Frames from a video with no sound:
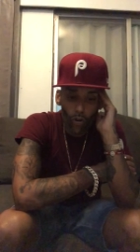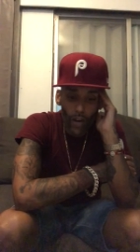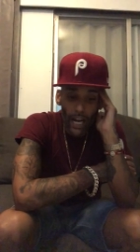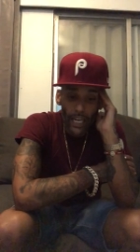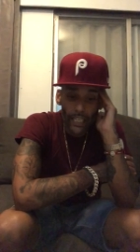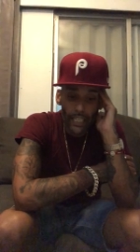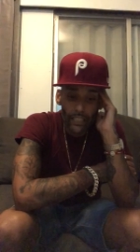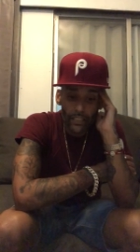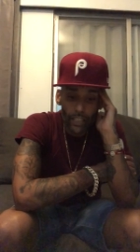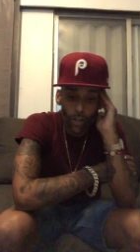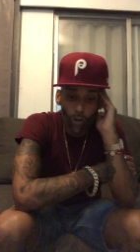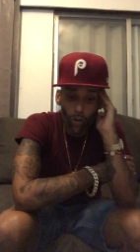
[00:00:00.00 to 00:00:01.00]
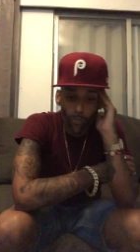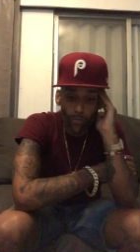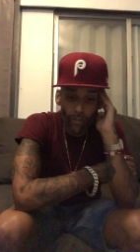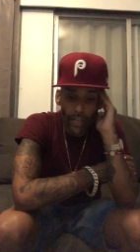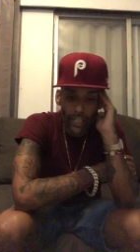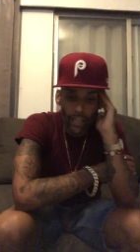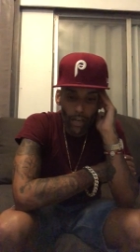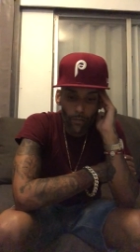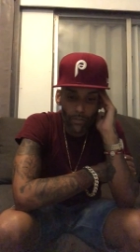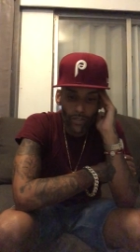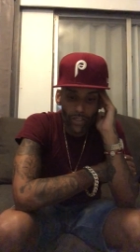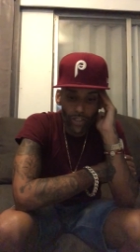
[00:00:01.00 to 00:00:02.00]
or at least incorporating
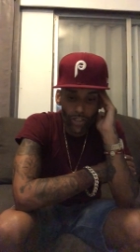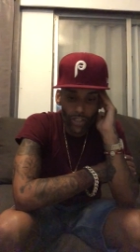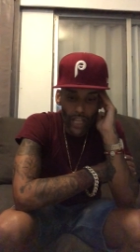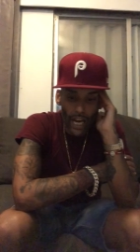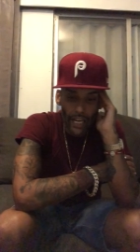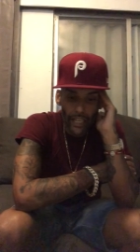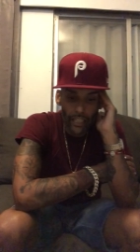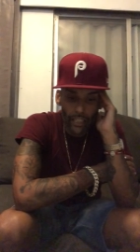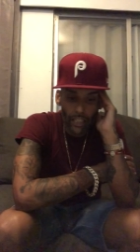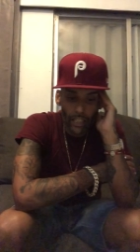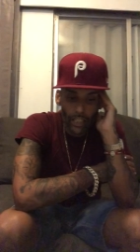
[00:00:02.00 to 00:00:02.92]
hummus in your diet?